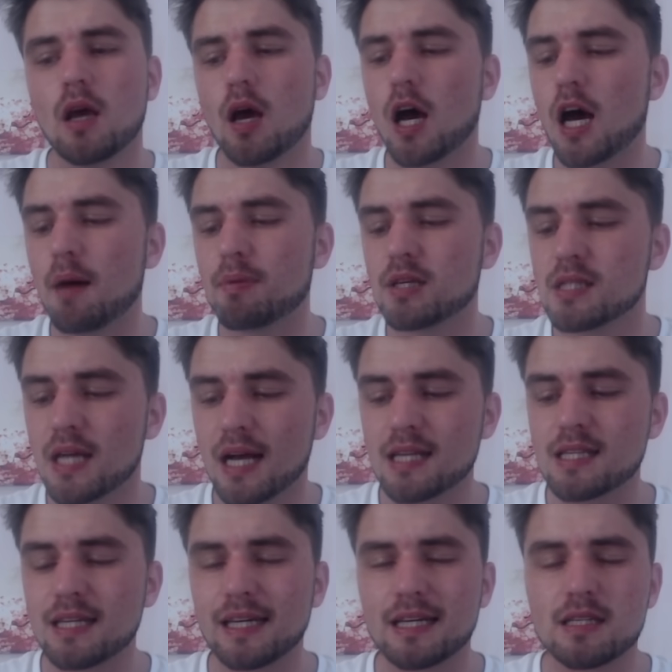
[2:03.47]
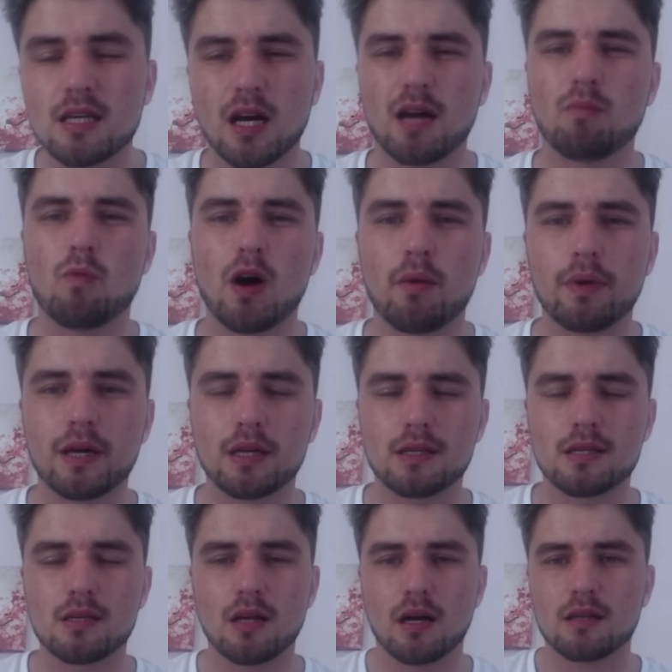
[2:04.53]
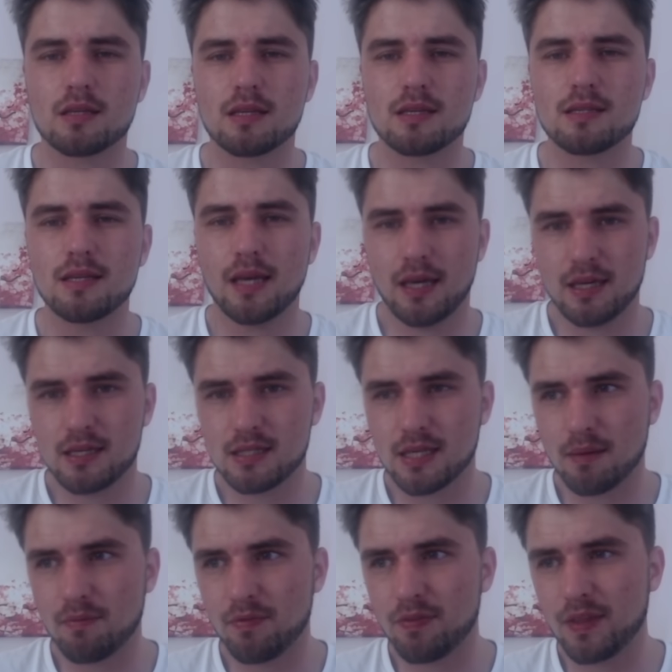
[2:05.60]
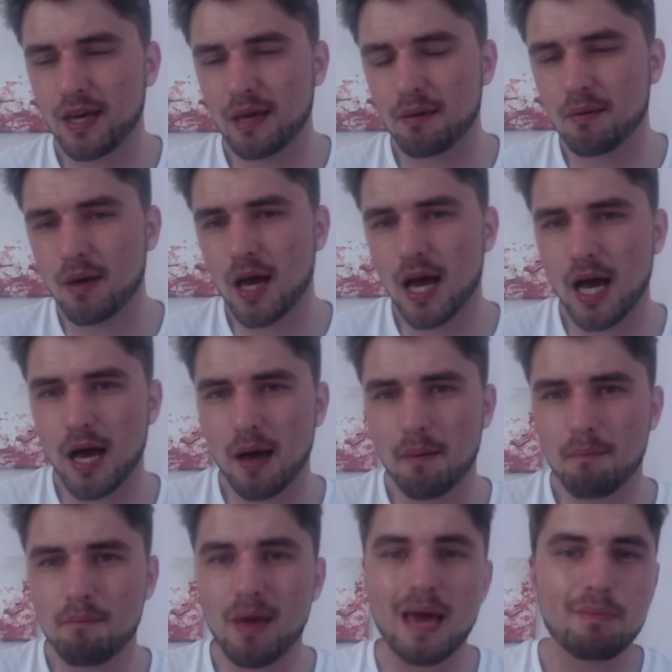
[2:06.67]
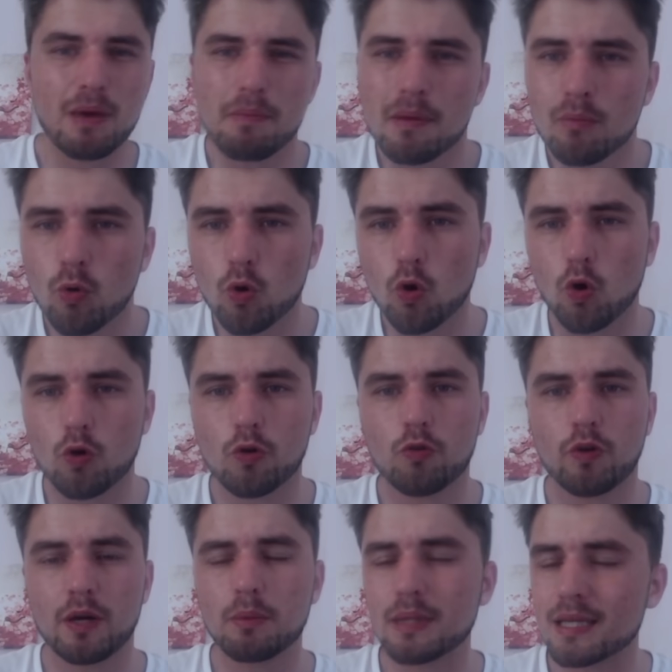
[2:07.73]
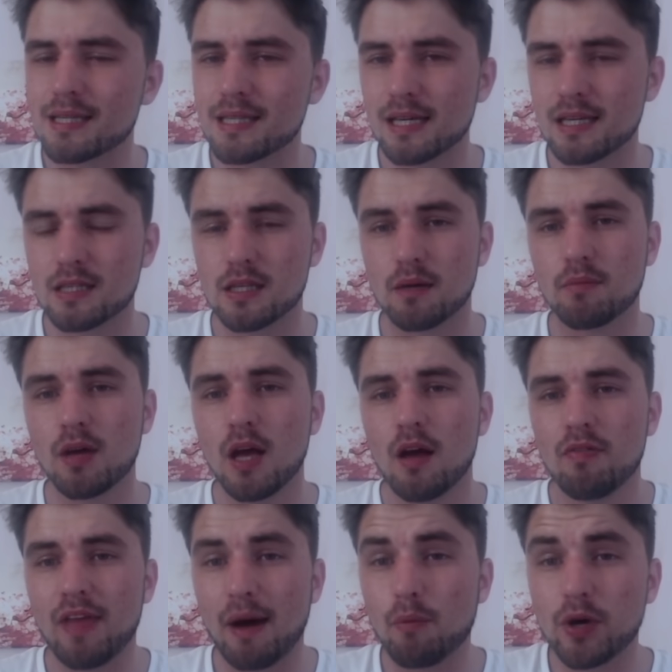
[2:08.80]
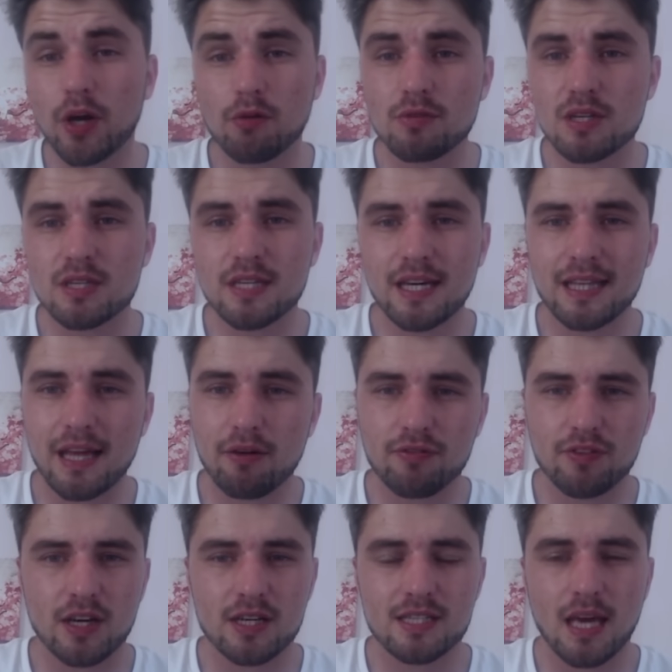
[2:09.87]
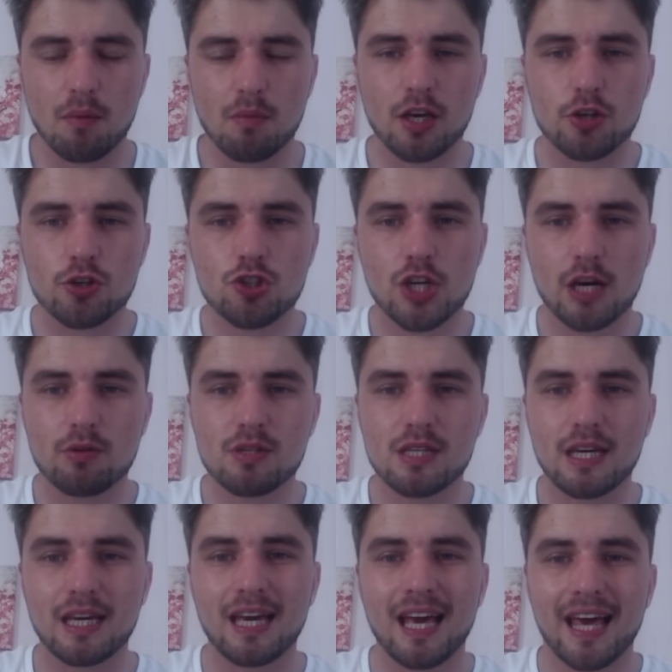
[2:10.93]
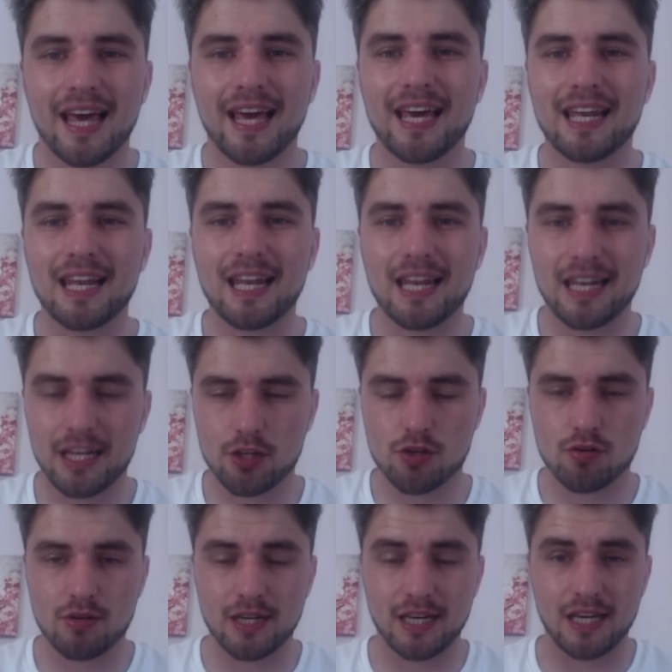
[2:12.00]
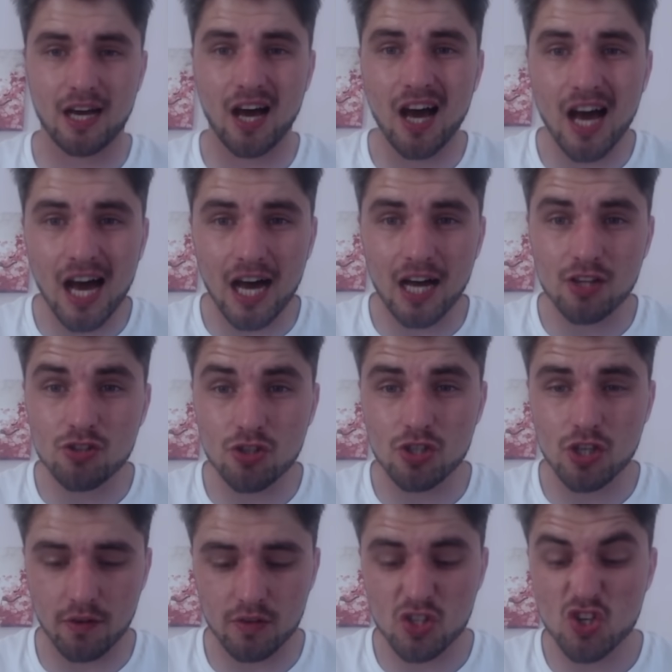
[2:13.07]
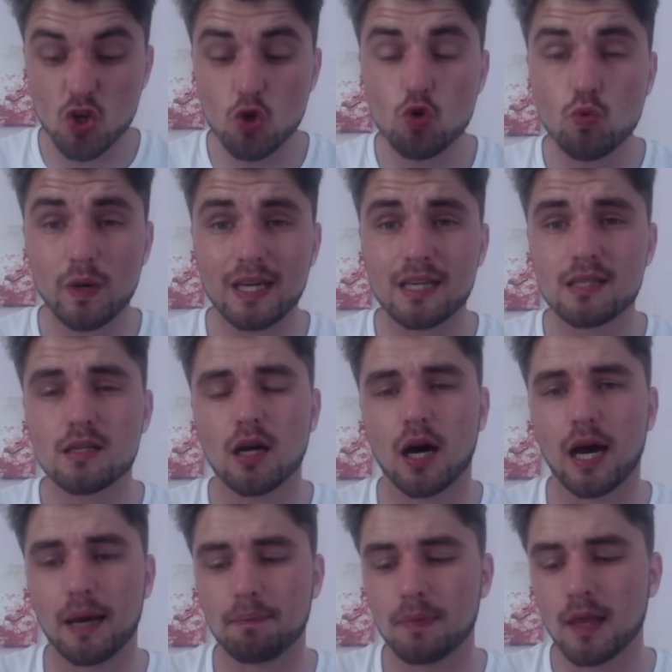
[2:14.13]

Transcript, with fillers: Uh, but certainly a time where we can start to see something uh, maybe a bit more concrete with the system that we're going to see in that first game against Chelsea in literally Uh, just over two weeks' time.